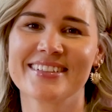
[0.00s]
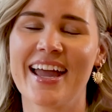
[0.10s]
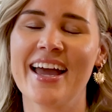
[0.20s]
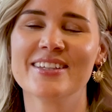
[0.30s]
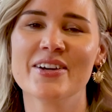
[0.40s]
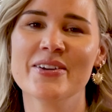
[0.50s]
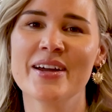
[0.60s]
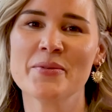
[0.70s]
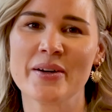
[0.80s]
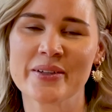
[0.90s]
Hello
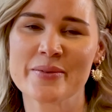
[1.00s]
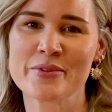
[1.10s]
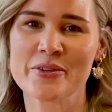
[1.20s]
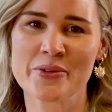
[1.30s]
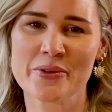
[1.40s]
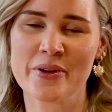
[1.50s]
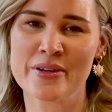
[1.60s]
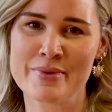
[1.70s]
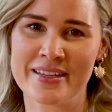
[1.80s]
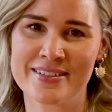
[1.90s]
and welcome to Truth
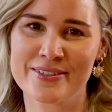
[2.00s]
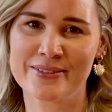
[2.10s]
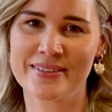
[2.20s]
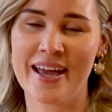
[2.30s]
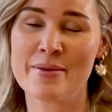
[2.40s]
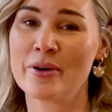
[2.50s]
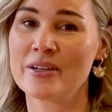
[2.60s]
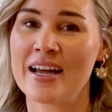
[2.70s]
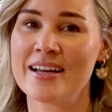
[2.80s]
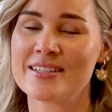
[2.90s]
on a Pedestal, a
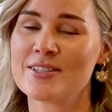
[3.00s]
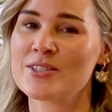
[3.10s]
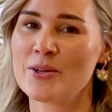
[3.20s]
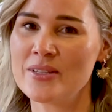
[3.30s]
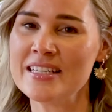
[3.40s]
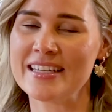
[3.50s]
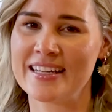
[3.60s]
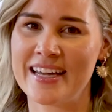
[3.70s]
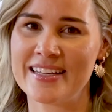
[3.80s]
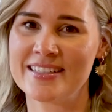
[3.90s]
podcast solely
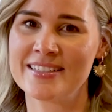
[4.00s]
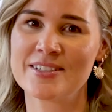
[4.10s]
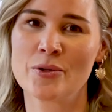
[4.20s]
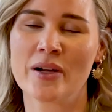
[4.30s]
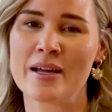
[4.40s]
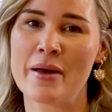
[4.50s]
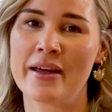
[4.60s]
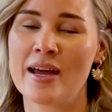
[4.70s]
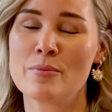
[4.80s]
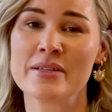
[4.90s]
dedicated to talking
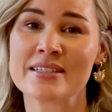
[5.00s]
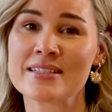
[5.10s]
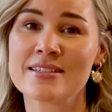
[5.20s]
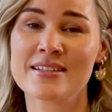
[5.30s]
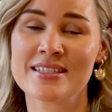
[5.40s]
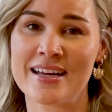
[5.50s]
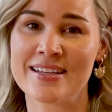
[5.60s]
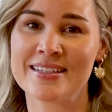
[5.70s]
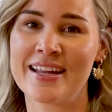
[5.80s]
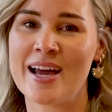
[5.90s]
about how businesses are
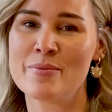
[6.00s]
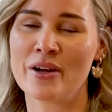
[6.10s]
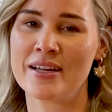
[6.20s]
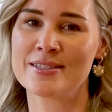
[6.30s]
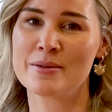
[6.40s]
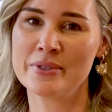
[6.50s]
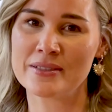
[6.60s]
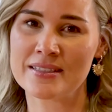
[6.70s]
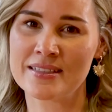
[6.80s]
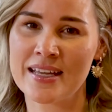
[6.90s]
started and how brands are
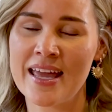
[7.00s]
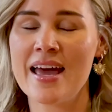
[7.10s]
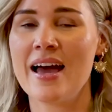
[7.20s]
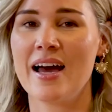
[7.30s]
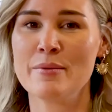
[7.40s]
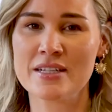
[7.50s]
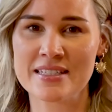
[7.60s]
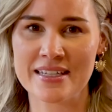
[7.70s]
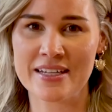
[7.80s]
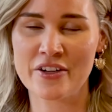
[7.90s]
built. I'm
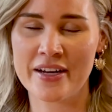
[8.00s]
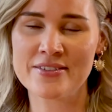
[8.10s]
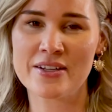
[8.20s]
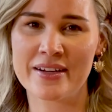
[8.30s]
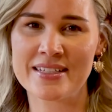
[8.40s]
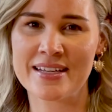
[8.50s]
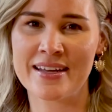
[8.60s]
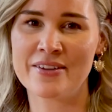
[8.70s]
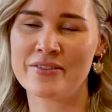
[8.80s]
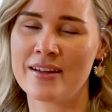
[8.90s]
Justine, creative director
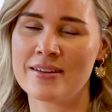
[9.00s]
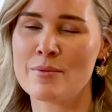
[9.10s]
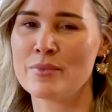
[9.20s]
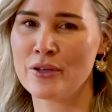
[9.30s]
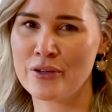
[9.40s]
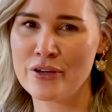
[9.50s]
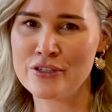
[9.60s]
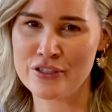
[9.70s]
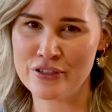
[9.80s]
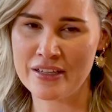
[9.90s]
and founder at Malone Co
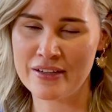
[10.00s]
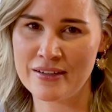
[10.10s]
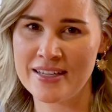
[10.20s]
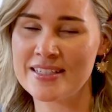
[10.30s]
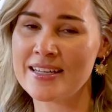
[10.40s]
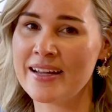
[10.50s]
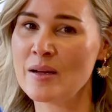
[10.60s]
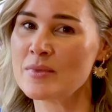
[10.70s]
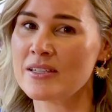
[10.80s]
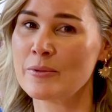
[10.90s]
Studio, and today
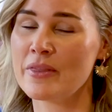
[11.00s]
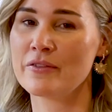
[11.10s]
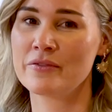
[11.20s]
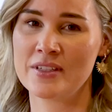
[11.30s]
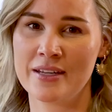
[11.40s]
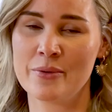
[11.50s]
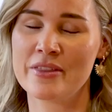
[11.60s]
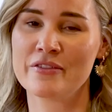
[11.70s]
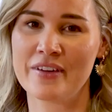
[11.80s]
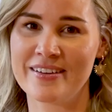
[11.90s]
I'm sitting here
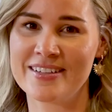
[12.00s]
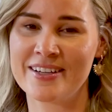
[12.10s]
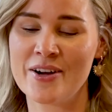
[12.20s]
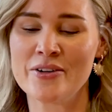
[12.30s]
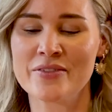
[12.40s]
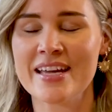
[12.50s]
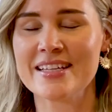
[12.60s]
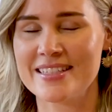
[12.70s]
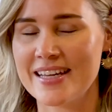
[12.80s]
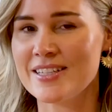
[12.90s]
with the founder of
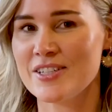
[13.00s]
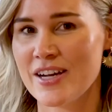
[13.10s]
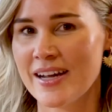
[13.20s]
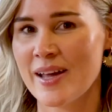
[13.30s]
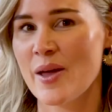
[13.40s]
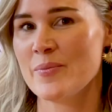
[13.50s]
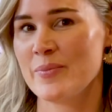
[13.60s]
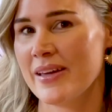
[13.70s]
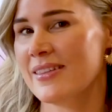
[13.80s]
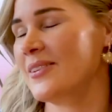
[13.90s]
St. Jack,
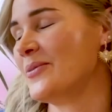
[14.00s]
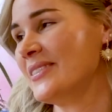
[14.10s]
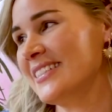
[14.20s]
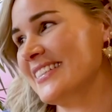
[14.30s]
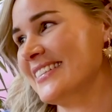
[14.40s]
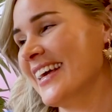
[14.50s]
Beth Wilson.